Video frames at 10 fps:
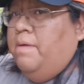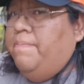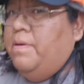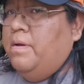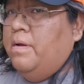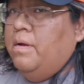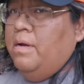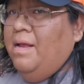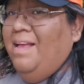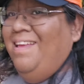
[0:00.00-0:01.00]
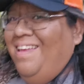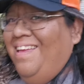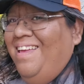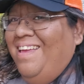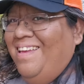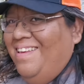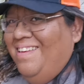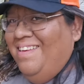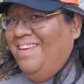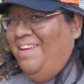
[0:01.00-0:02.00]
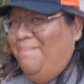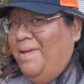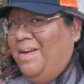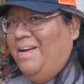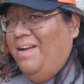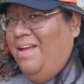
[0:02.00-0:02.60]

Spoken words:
up in here. He's bigger than